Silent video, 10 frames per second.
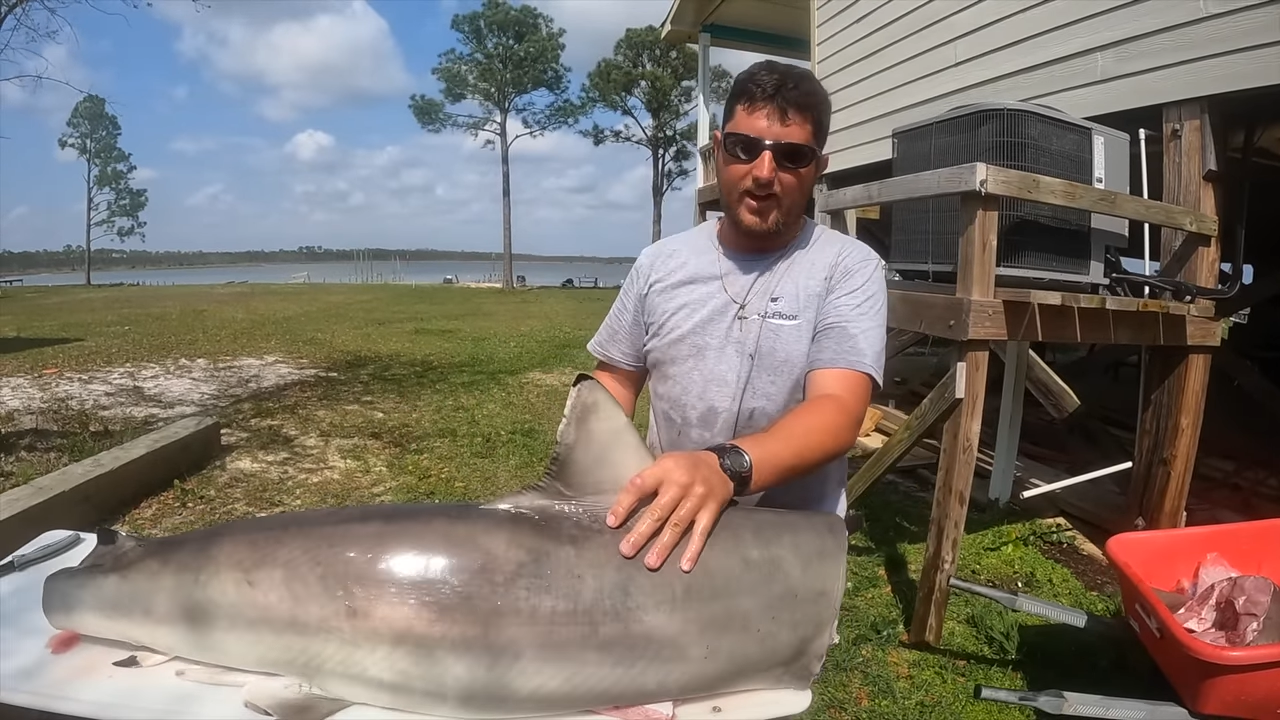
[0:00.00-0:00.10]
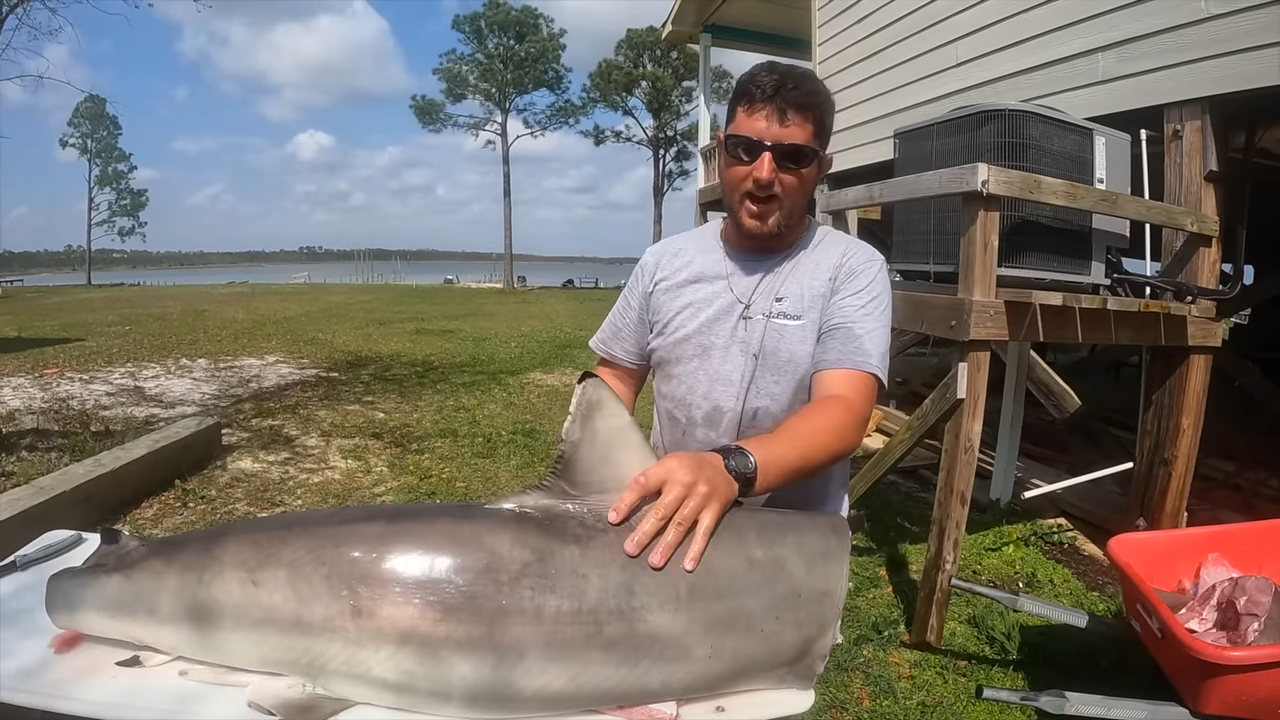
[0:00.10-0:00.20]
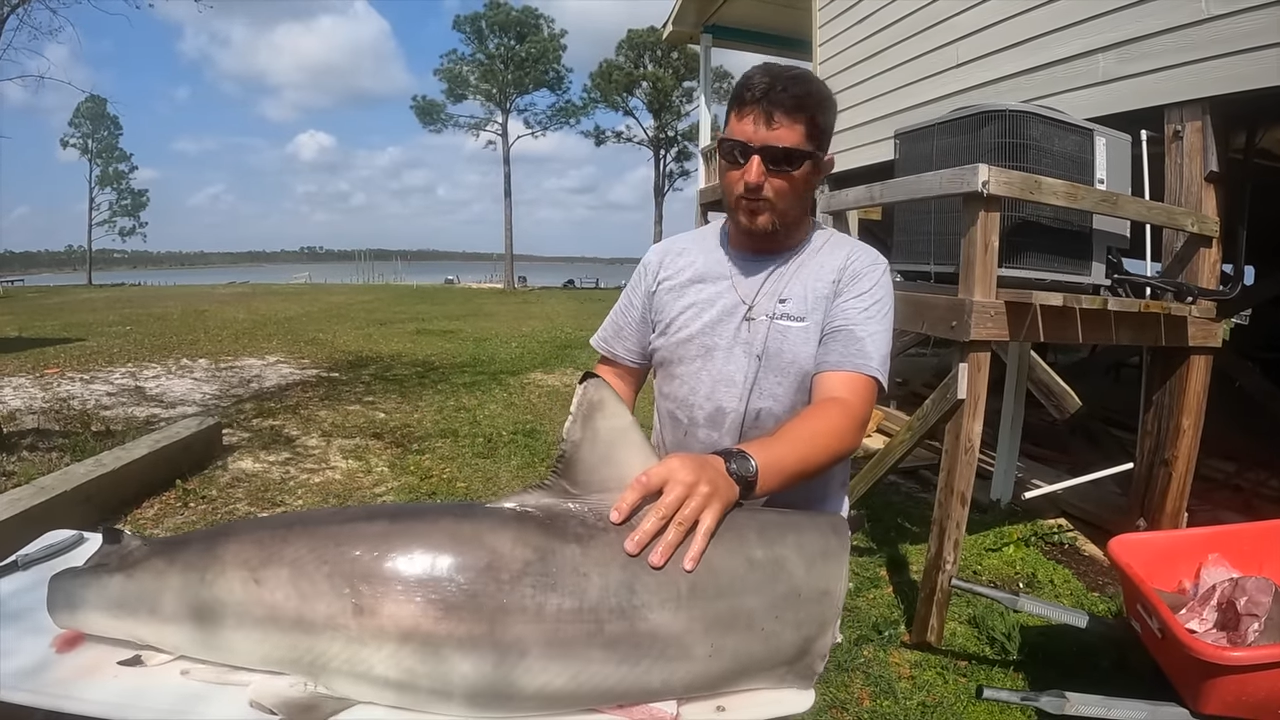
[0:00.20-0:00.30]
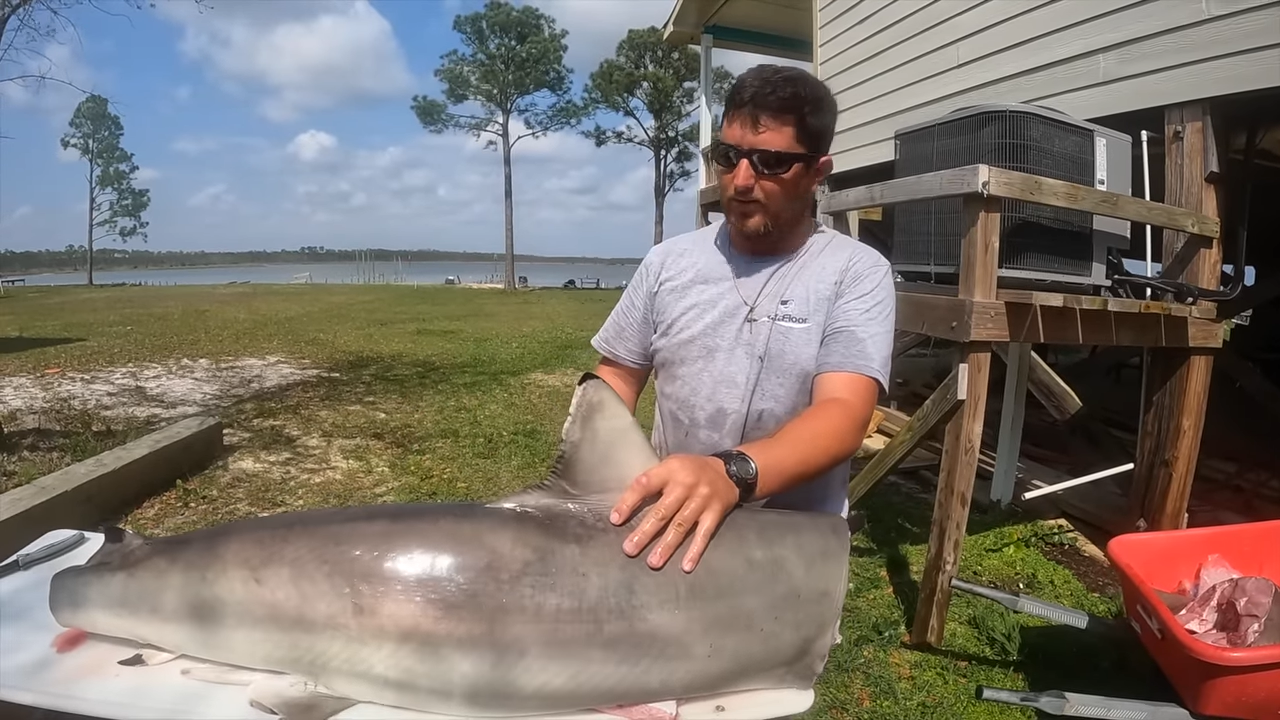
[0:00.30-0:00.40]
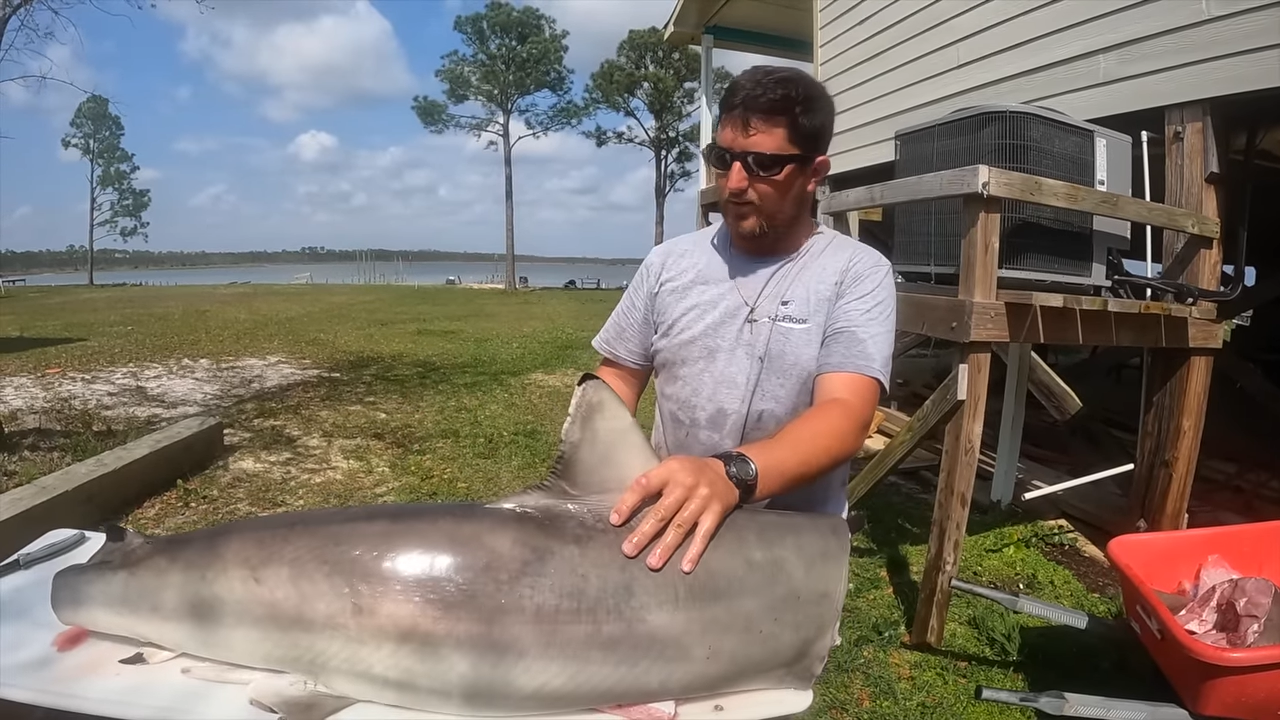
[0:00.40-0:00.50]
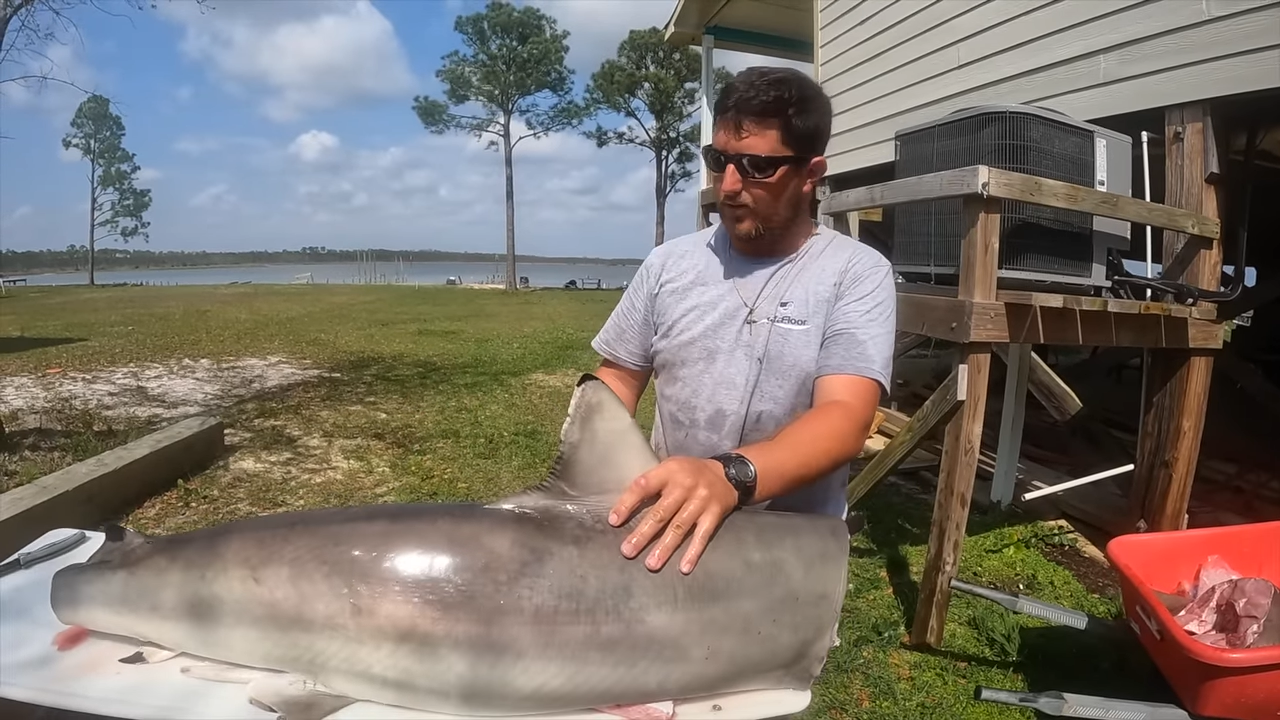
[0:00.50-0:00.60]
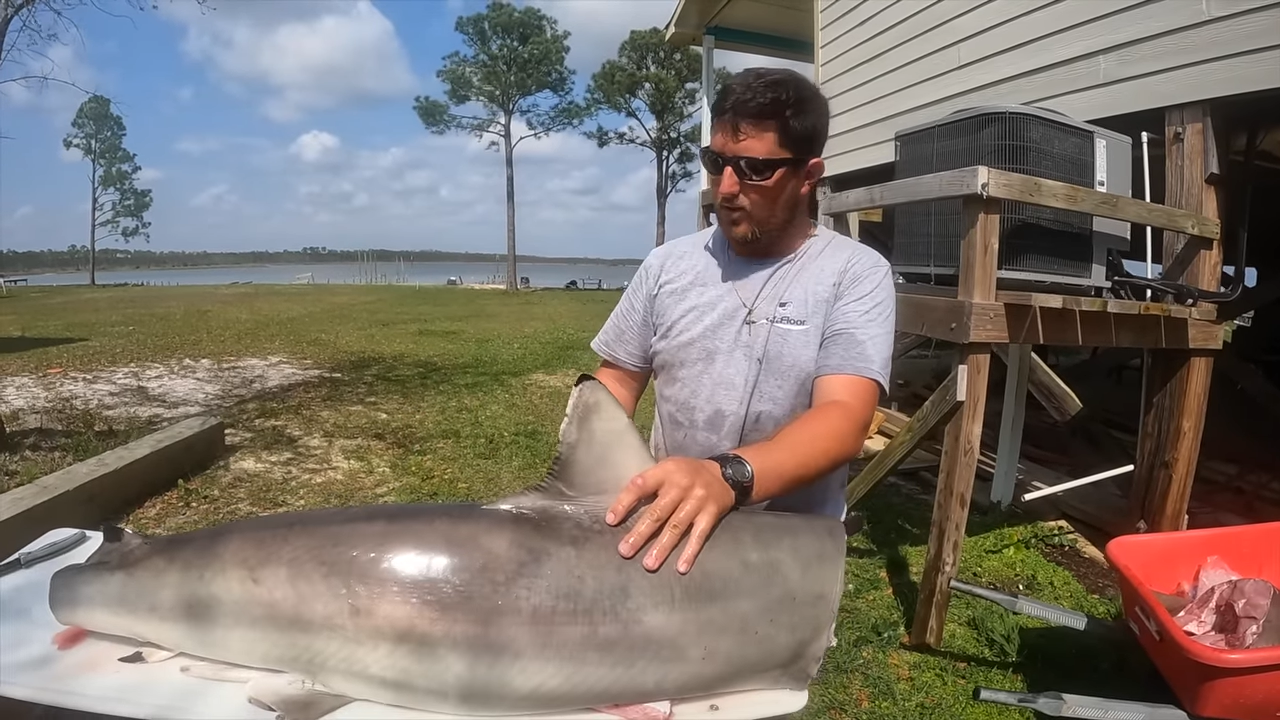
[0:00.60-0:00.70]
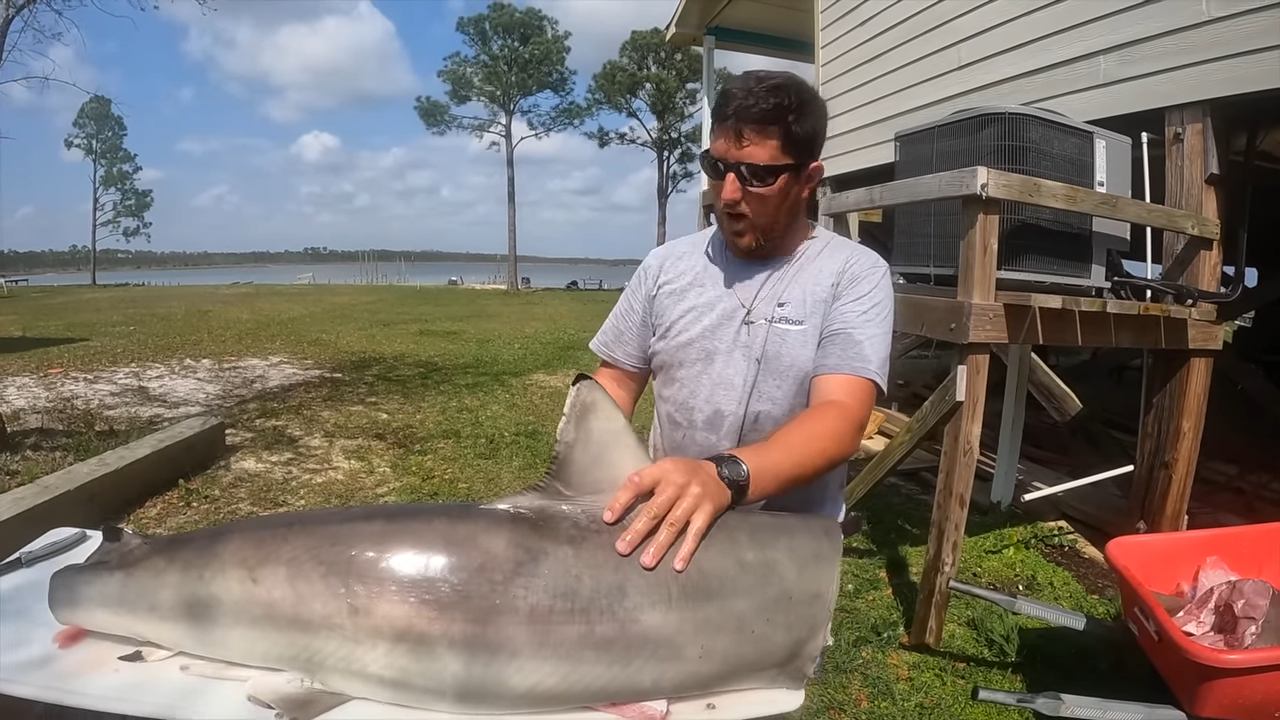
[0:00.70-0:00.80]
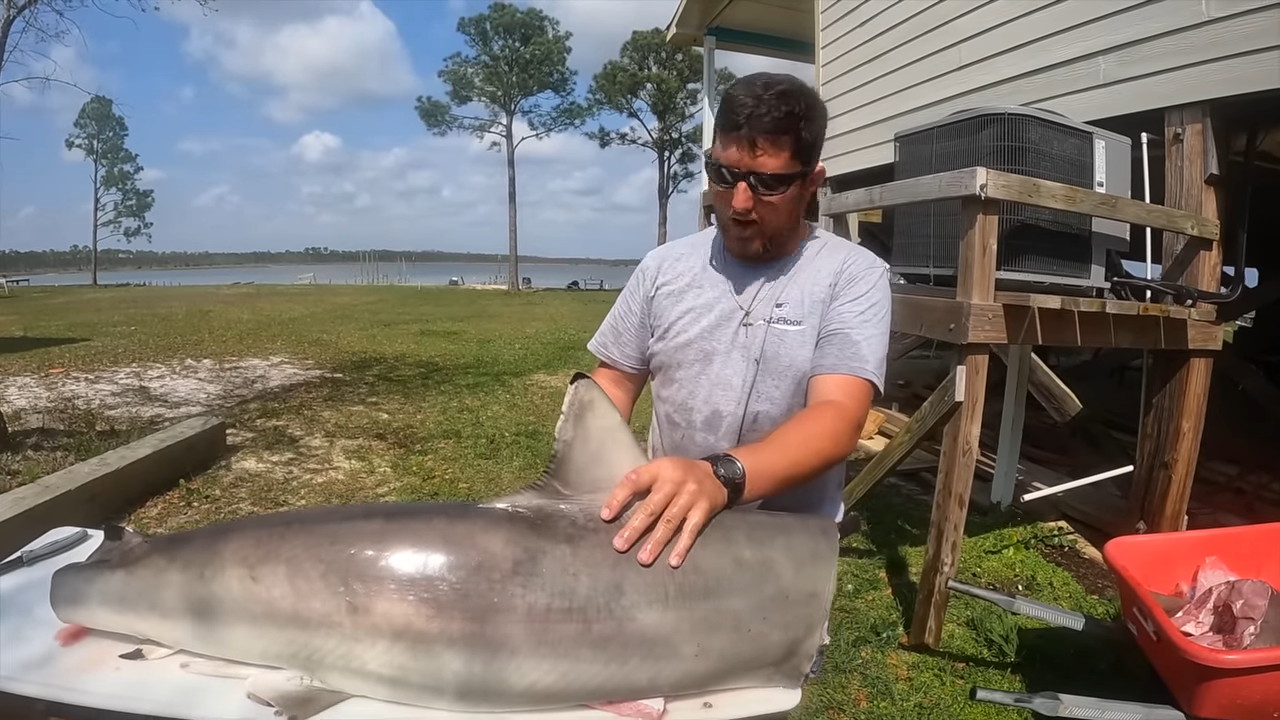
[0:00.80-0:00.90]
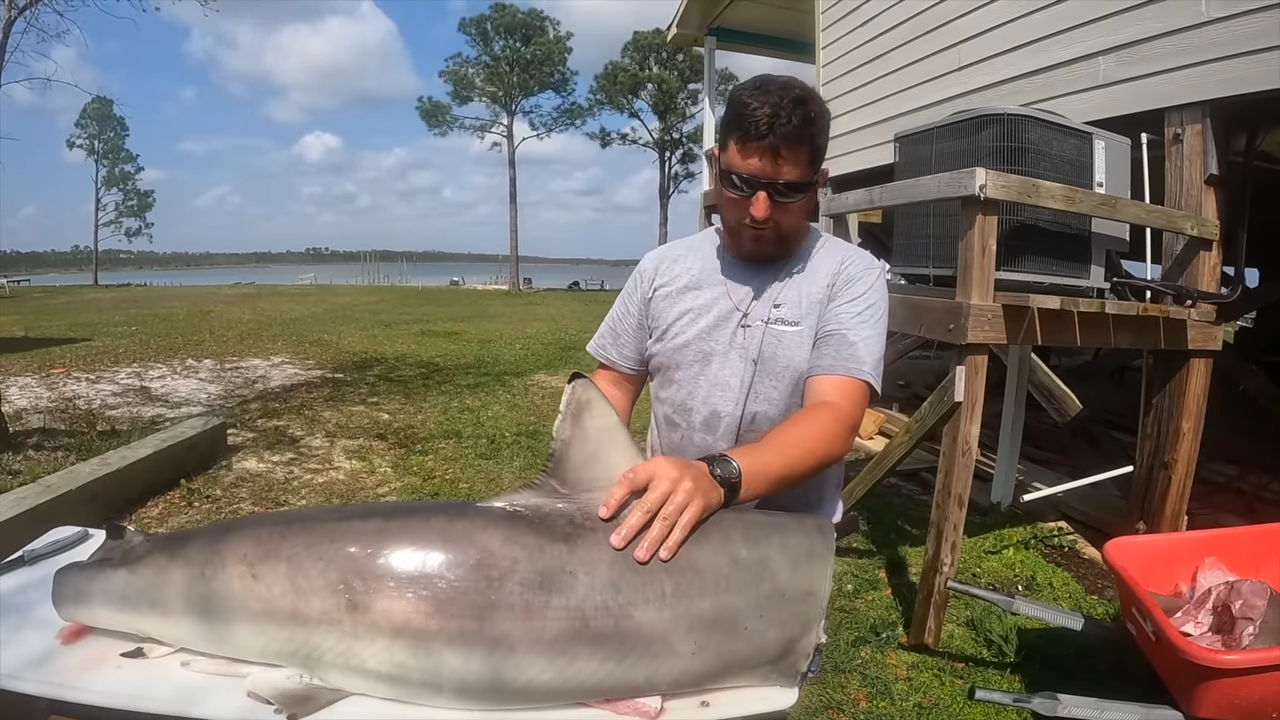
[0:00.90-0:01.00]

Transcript: that was not